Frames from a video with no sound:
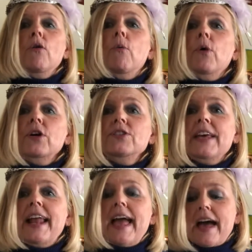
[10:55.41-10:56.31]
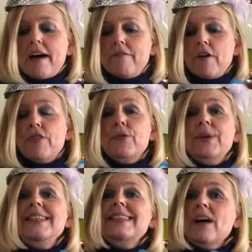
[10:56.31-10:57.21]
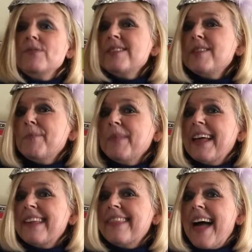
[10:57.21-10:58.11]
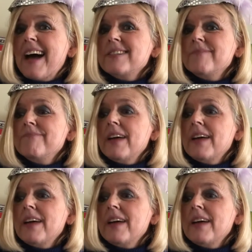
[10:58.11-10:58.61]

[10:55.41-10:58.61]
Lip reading: words that have three sounds in them like that.